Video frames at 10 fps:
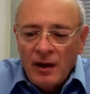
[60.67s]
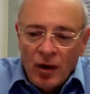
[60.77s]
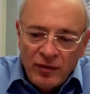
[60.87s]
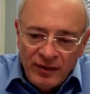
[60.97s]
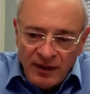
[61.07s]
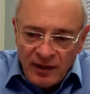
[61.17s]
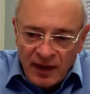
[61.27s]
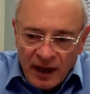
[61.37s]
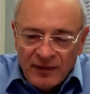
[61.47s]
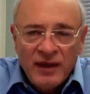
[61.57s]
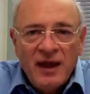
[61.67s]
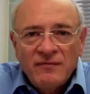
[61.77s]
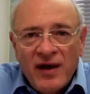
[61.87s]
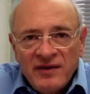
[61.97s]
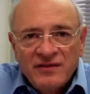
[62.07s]
On the other
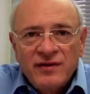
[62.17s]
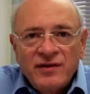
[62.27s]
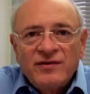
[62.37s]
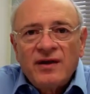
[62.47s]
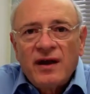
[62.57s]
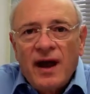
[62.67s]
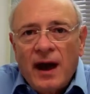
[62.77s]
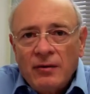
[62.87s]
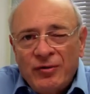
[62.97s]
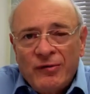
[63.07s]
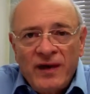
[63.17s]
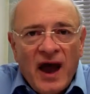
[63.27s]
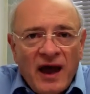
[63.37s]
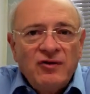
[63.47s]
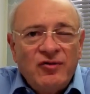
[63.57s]
hand, vice versa, out of
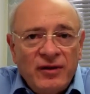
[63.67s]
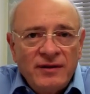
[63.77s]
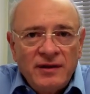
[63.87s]
100